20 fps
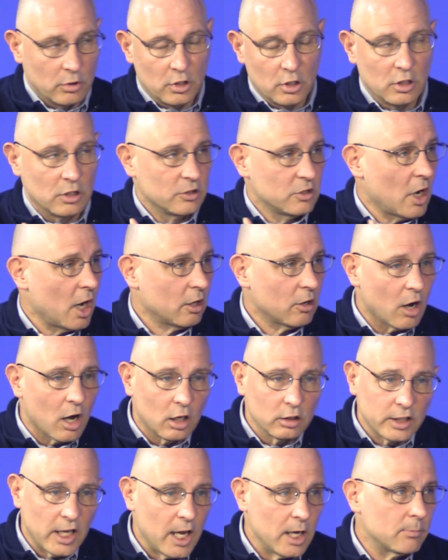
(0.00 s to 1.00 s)
You can talk
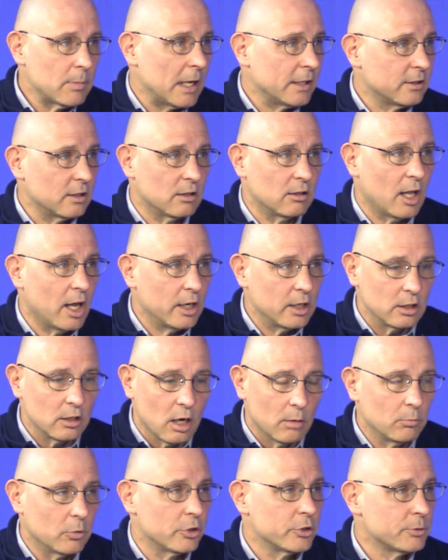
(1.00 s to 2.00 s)
all day about declining
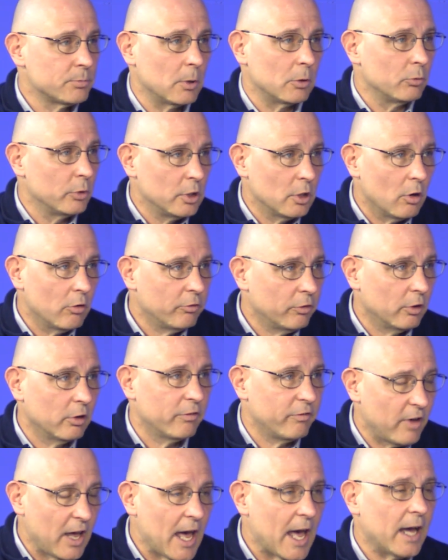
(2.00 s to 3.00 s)
numbers, but we know for
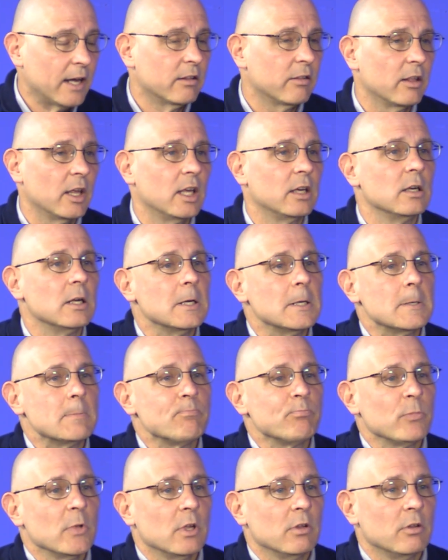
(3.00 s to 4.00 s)
a fact that
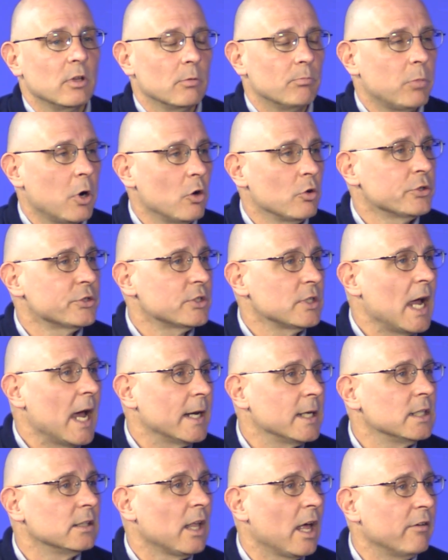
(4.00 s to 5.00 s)
the post
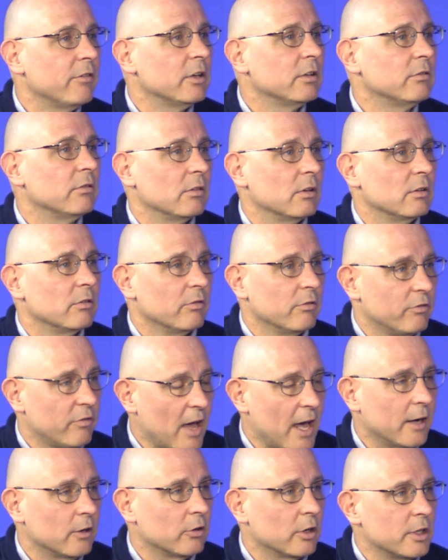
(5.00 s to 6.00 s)
9 11
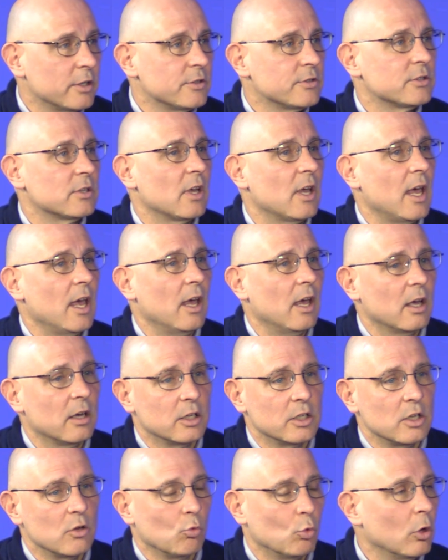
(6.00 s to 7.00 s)
veterans eh,
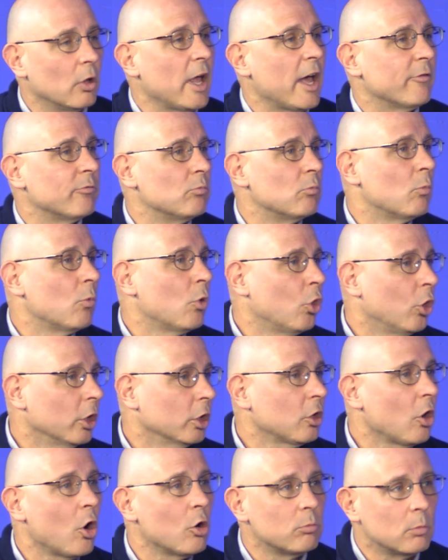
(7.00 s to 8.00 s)
will have
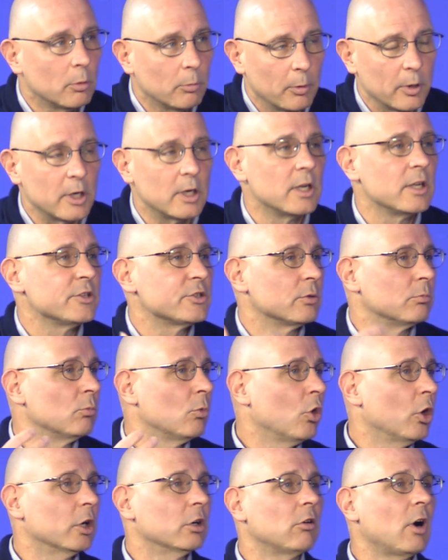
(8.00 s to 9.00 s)
more comorbidities and
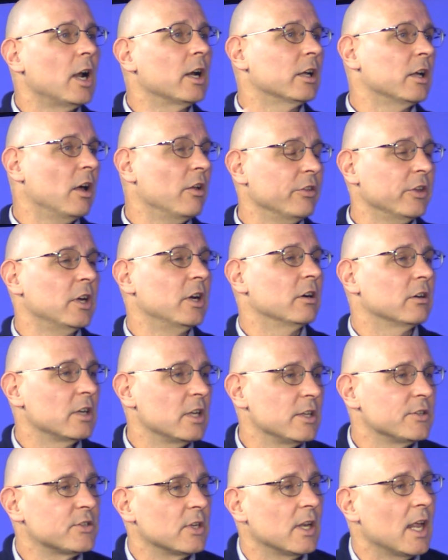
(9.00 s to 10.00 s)
more chronic health care
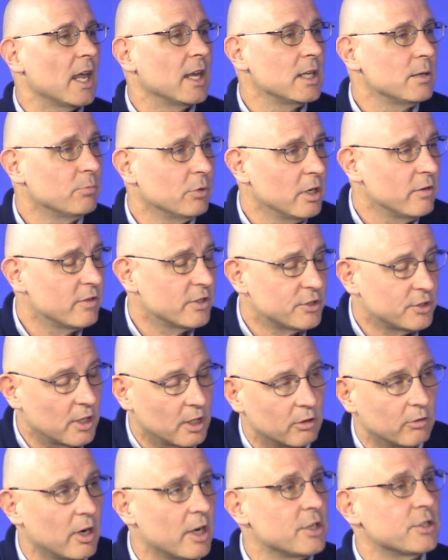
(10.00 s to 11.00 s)
needs than any previous
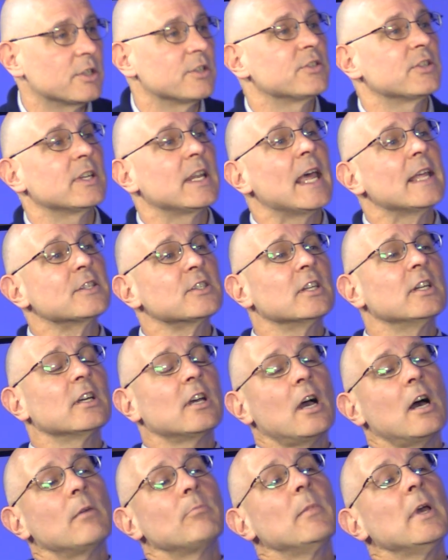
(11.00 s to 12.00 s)
generations. And that's going
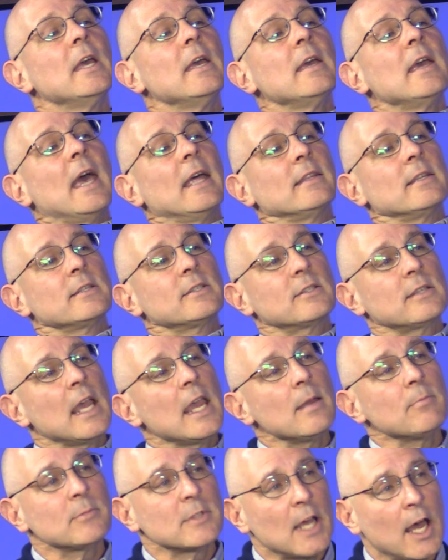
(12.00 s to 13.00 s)
to come at the
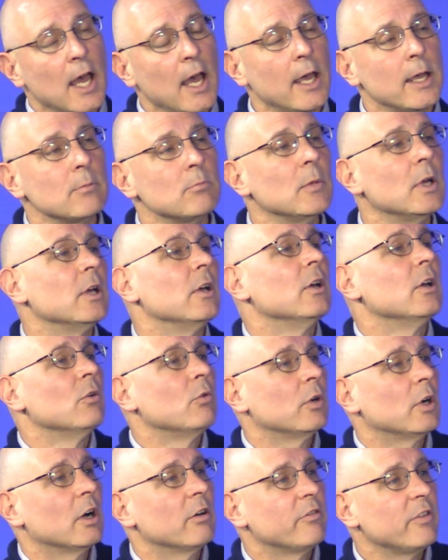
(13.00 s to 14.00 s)
same time
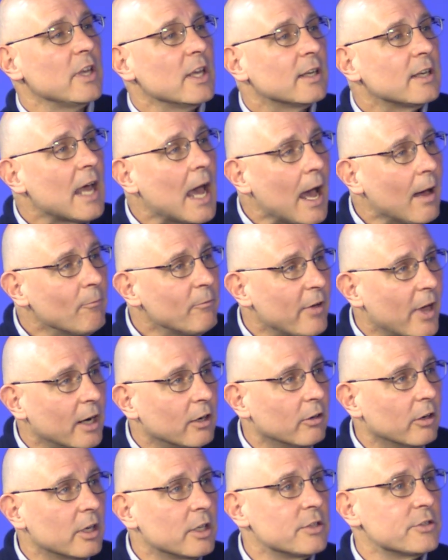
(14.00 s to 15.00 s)
when our Vietnam
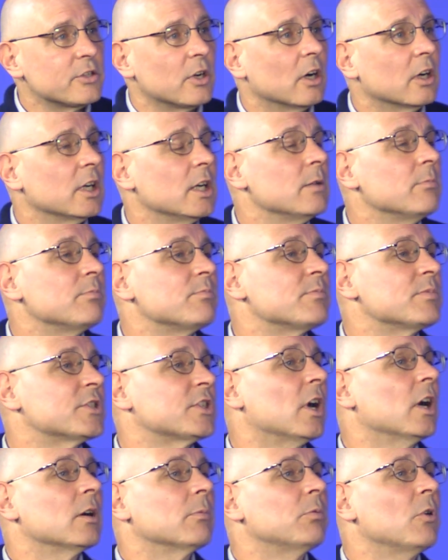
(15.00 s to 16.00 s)
veterans are going to
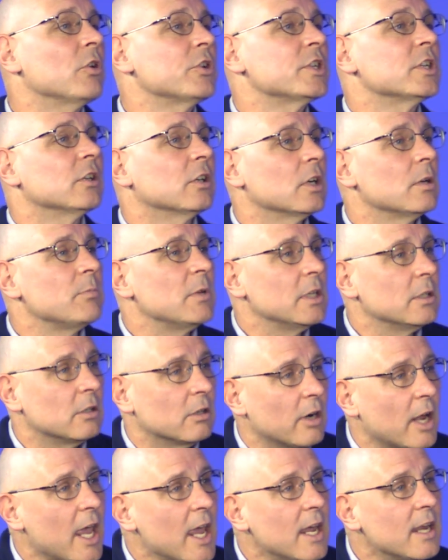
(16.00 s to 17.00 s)
start approaching, aging. they're going to be right.
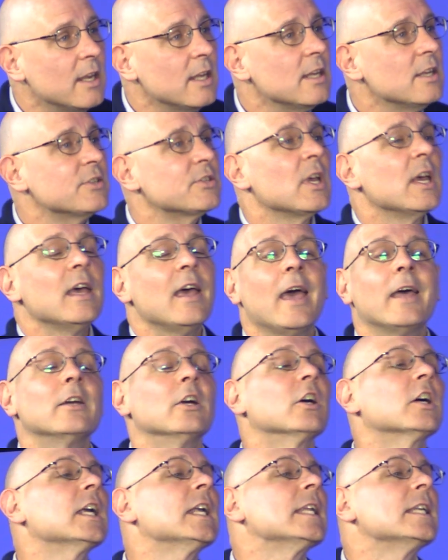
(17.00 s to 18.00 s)
in their 80s, and yep.
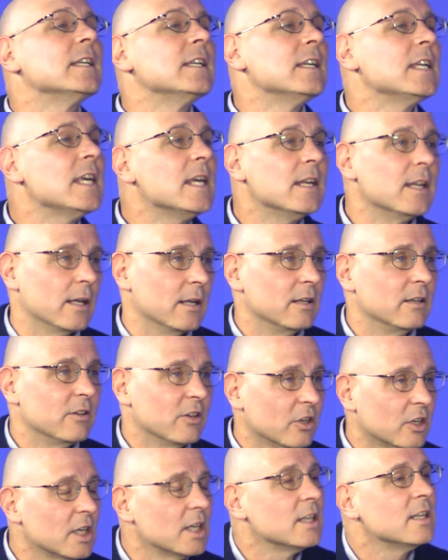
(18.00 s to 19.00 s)
they're going to need it.
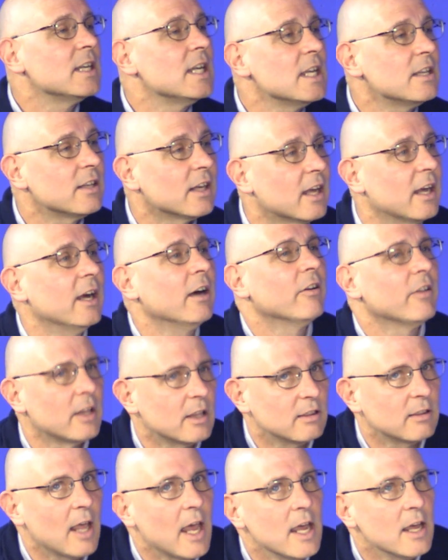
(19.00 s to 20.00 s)
They're going right. to need the care
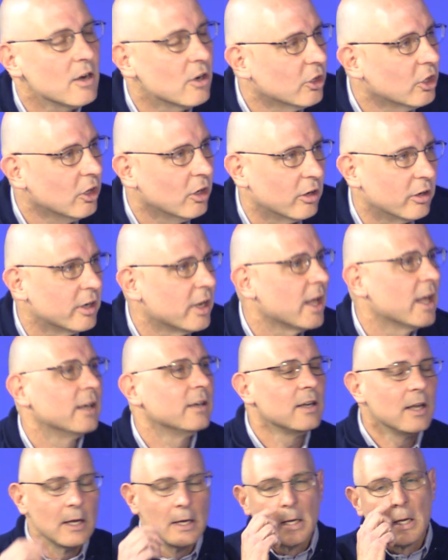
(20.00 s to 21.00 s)
that they earned.
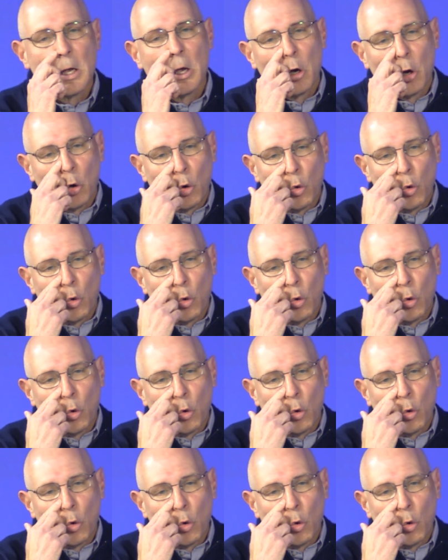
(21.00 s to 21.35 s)
And right.